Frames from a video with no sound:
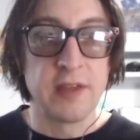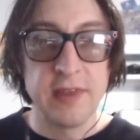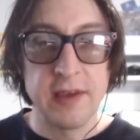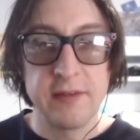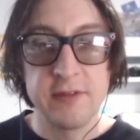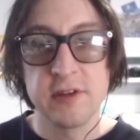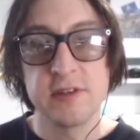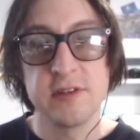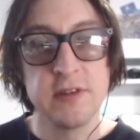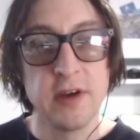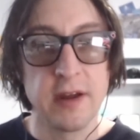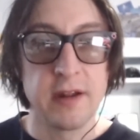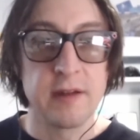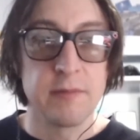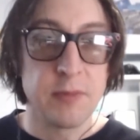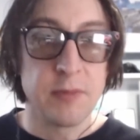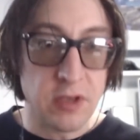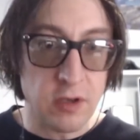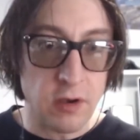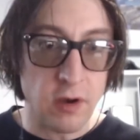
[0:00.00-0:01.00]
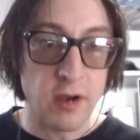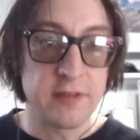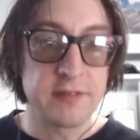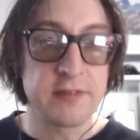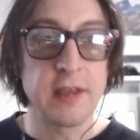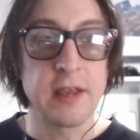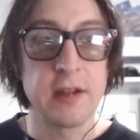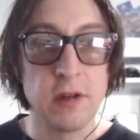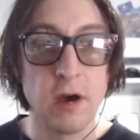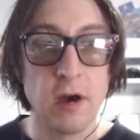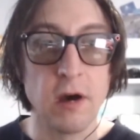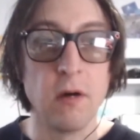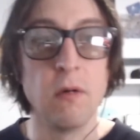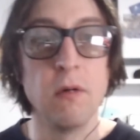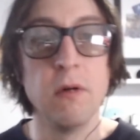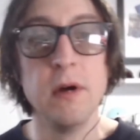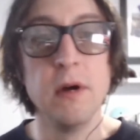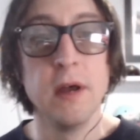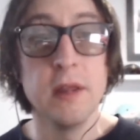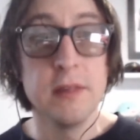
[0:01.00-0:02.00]
They've just done it because they
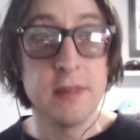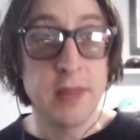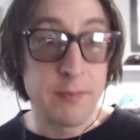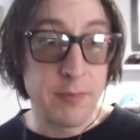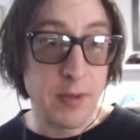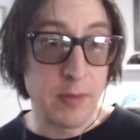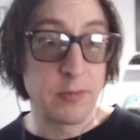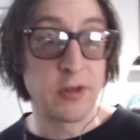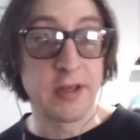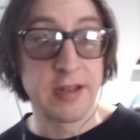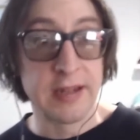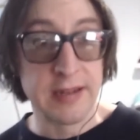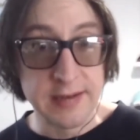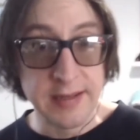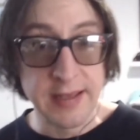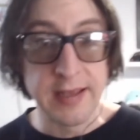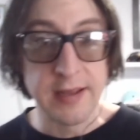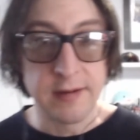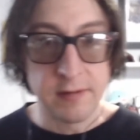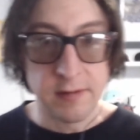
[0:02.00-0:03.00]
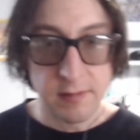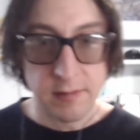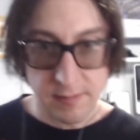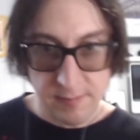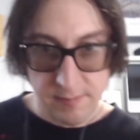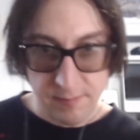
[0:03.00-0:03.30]
know that people are going to need